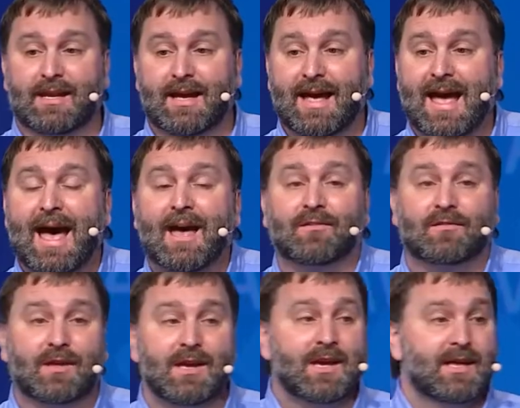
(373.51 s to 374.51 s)

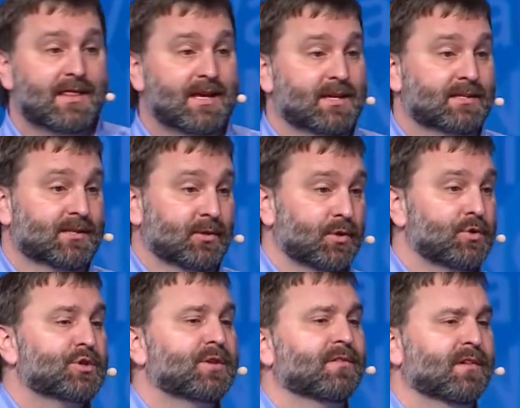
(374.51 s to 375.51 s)
as the
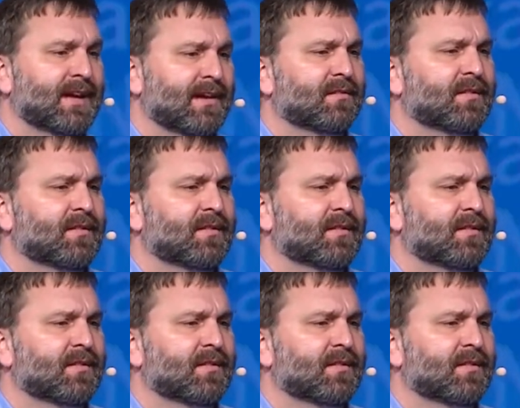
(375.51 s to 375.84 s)
solutions and as